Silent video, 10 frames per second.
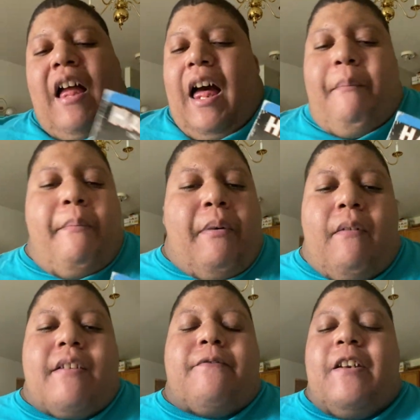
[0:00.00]
I'm a
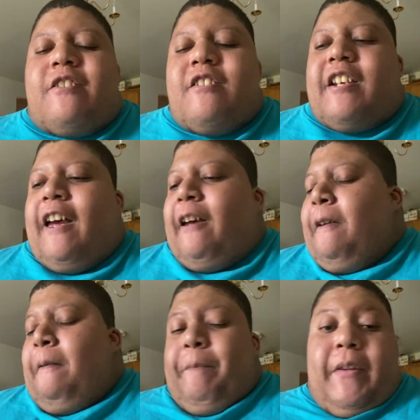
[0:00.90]
bonus features guy.
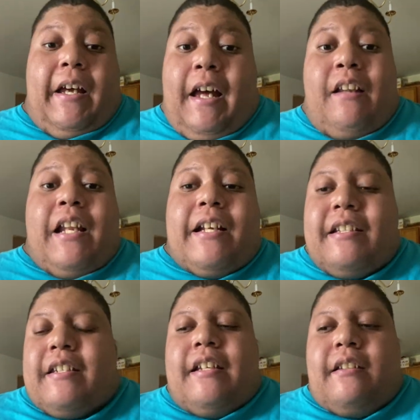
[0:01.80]
I like
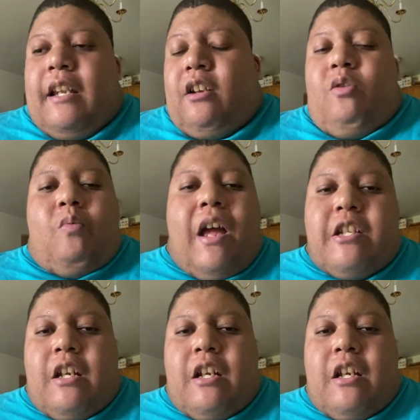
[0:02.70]
to sit down and watch a